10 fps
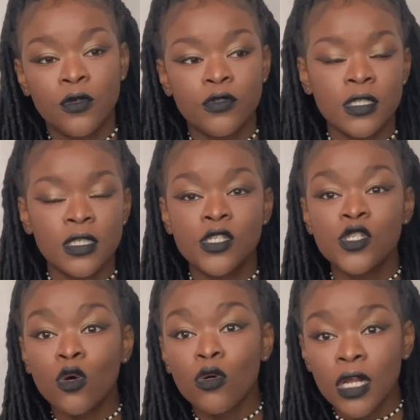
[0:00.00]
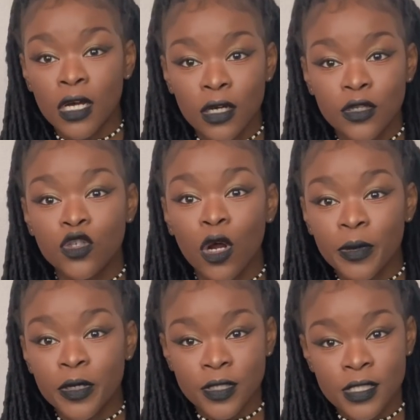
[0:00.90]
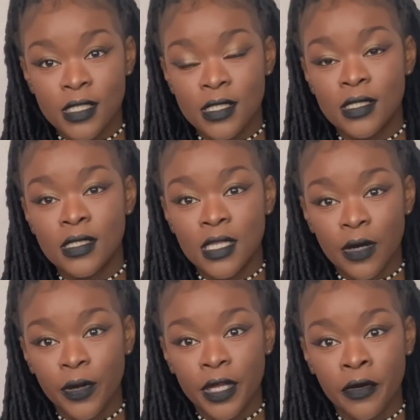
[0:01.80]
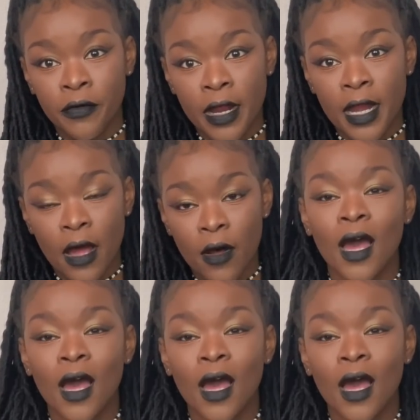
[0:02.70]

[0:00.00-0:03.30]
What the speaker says: Those are the solar or tropical seasons that we're in right now.